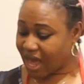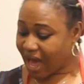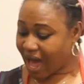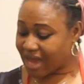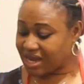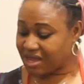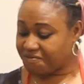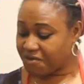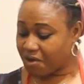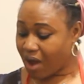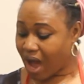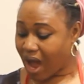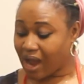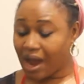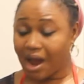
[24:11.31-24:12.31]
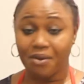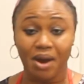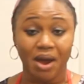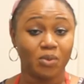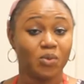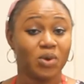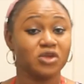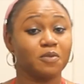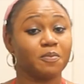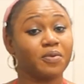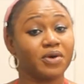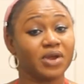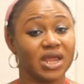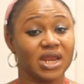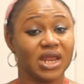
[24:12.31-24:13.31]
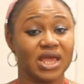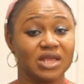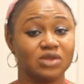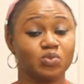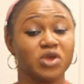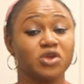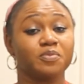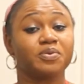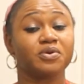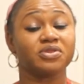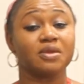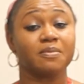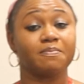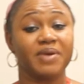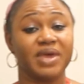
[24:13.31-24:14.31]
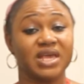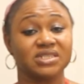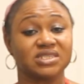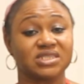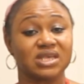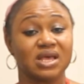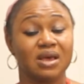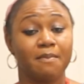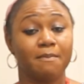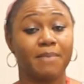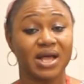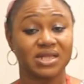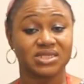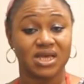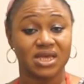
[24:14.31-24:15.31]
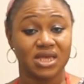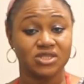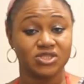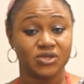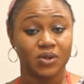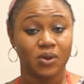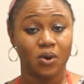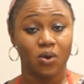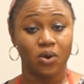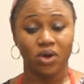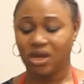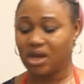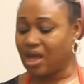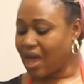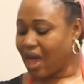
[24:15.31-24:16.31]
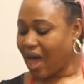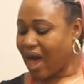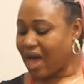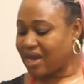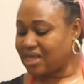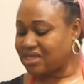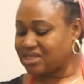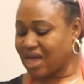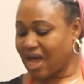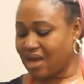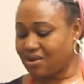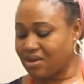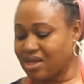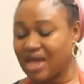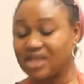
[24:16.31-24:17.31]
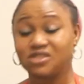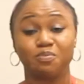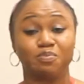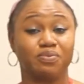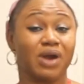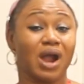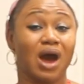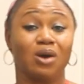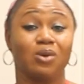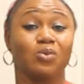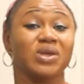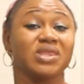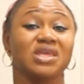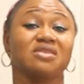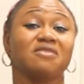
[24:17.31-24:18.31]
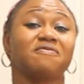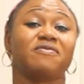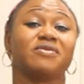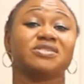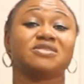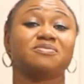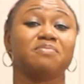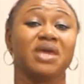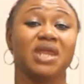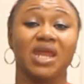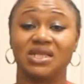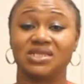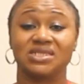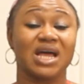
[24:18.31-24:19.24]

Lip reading: And if your akara, when you put it in, when you put the beans batter into the oil and it kind of gets brown within the first minute,